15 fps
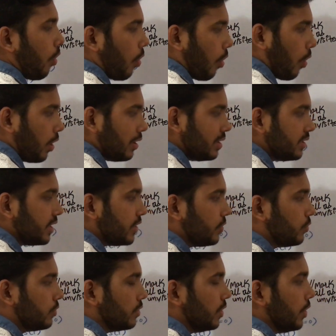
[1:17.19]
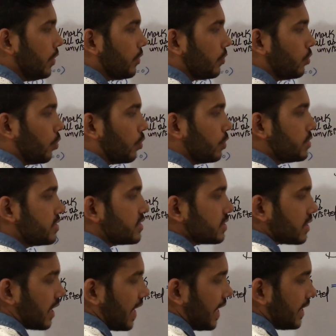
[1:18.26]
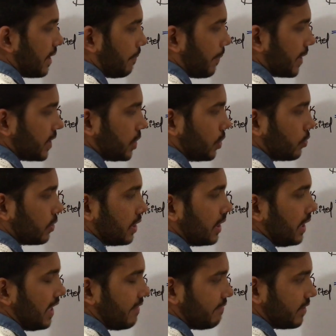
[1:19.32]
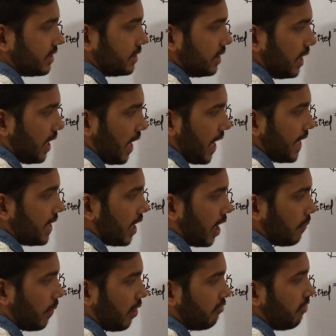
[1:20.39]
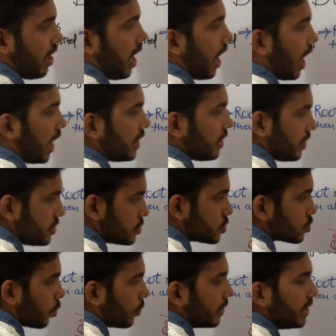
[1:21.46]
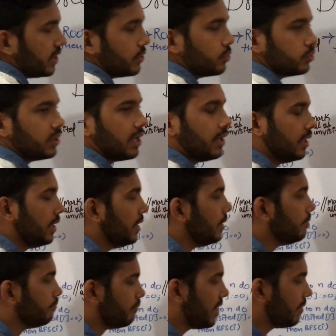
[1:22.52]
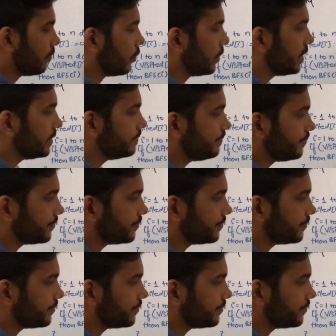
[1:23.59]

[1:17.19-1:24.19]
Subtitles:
all the nodes at a particular level and above are stored into the memory.